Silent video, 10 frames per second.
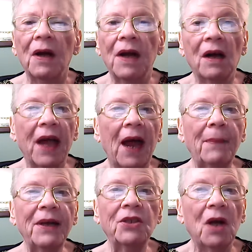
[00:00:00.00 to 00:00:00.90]
Now
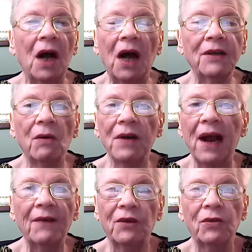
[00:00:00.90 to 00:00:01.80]
cabbage, I don't
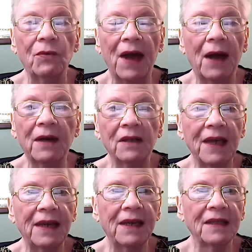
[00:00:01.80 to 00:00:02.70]
have to do that because
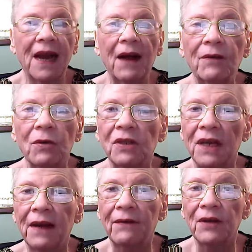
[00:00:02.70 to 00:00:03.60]
that doesn't loose
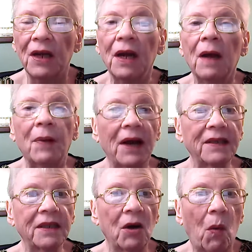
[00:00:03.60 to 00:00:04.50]
leaves. But I
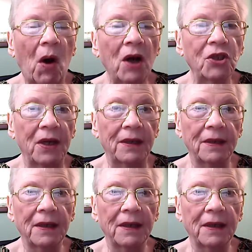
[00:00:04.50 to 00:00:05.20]
still wash it.